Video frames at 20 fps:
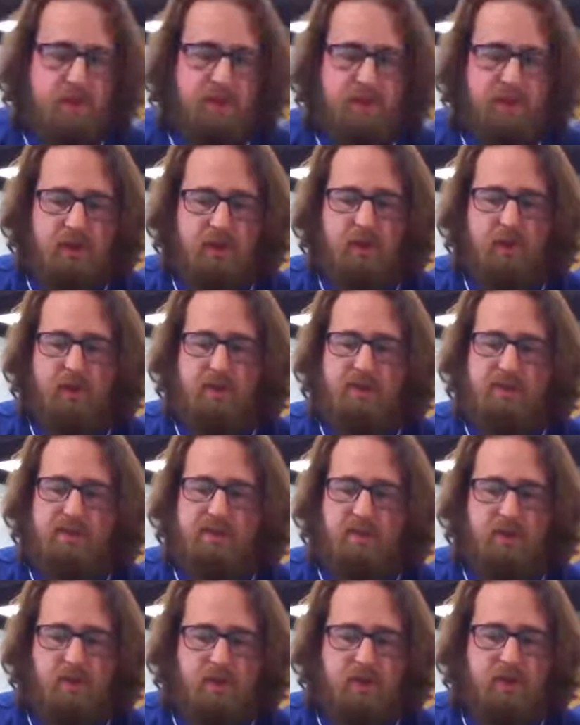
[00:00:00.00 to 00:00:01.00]
So
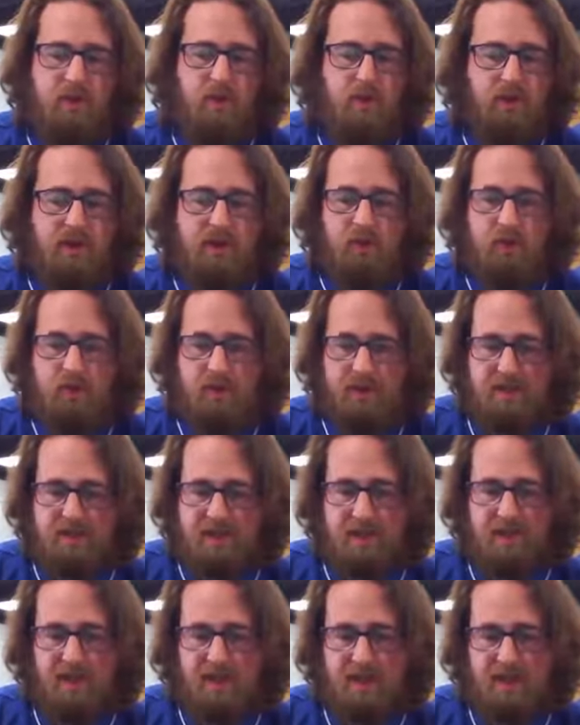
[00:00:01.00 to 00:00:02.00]
it's important to really work on
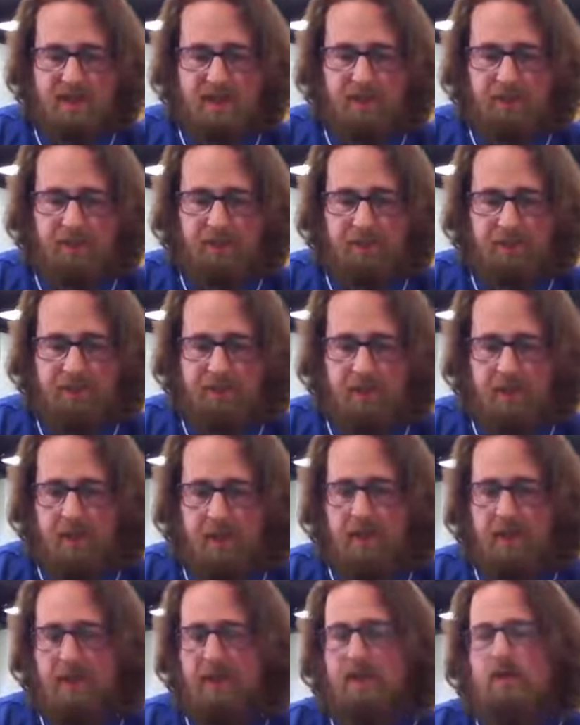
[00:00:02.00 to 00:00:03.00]
sleep hygiene.
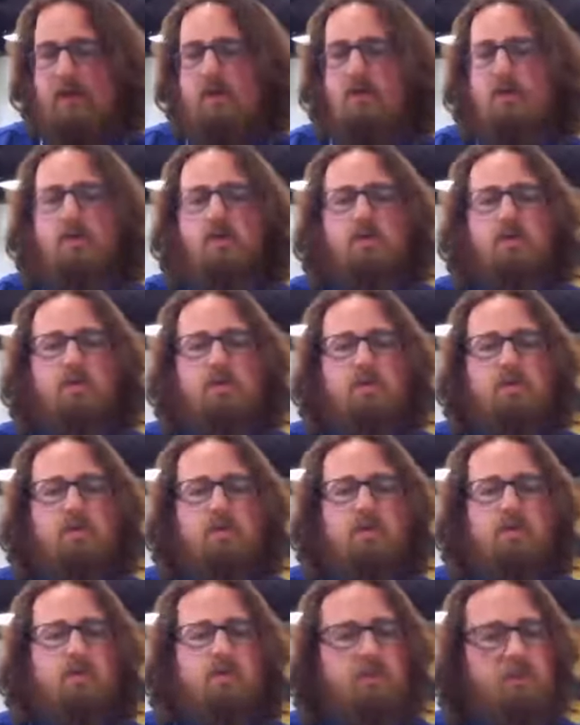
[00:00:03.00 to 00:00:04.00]
I know
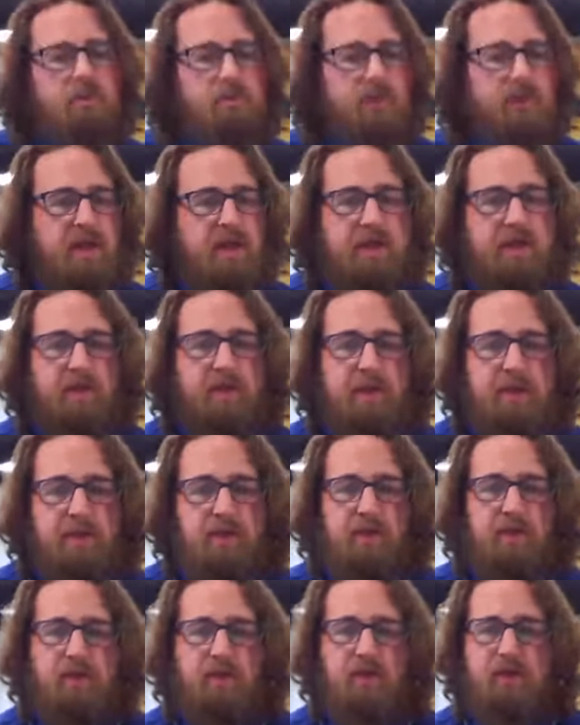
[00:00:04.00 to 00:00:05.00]
plenty of
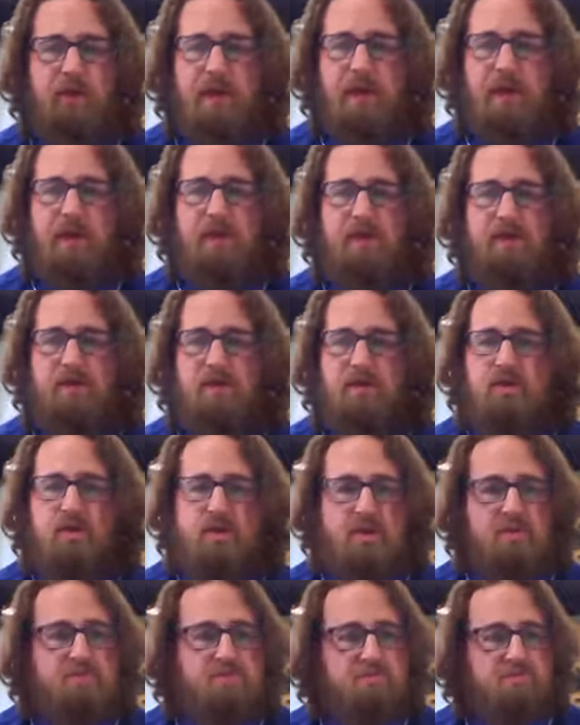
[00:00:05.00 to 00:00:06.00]
people that
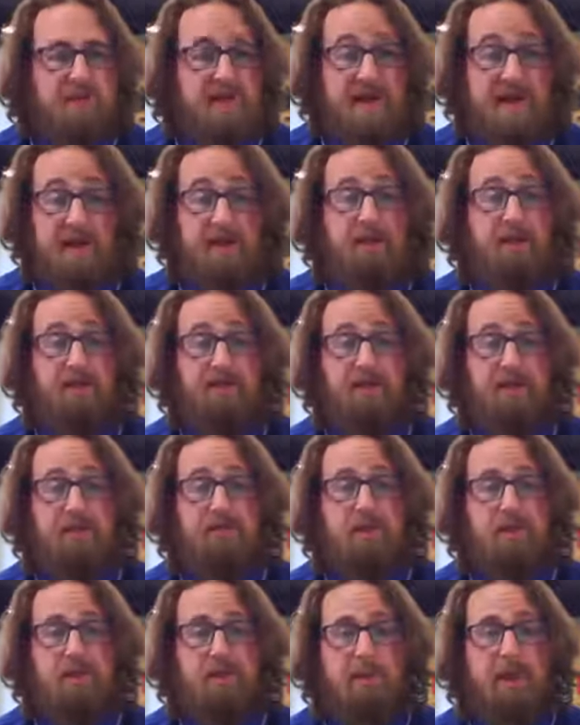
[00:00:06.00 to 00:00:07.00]
just cannot
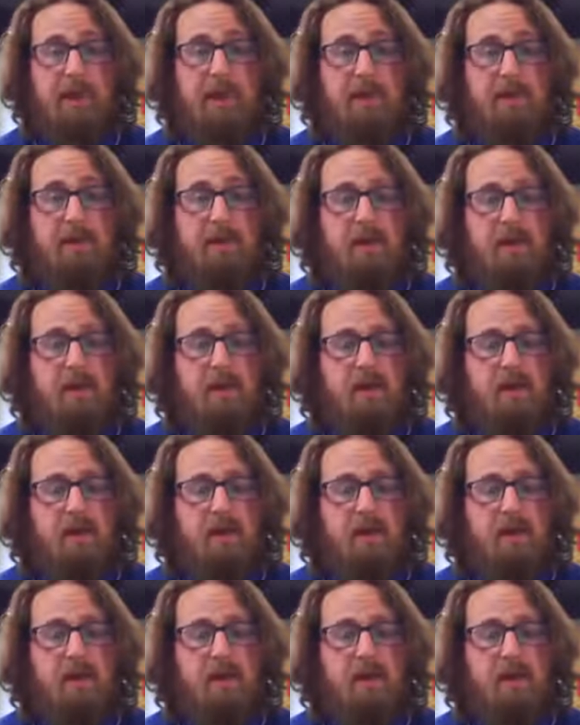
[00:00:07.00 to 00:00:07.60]
sleep on their back.